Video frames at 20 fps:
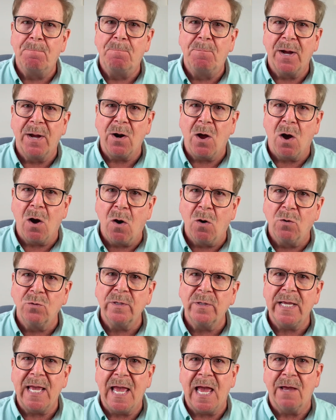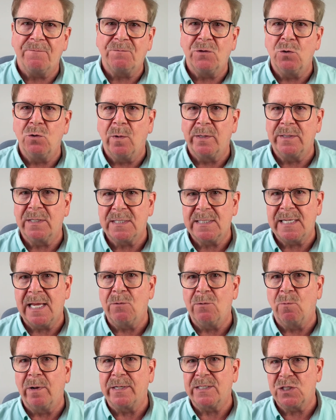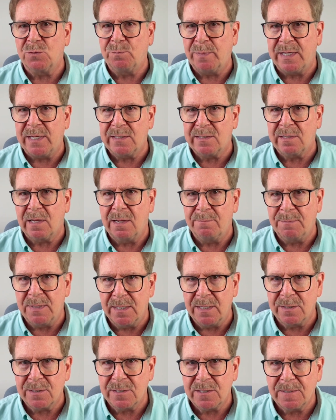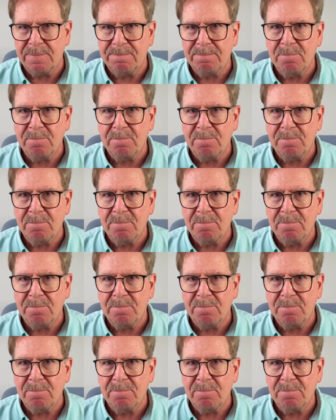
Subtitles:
but only after you understand what spacetime is.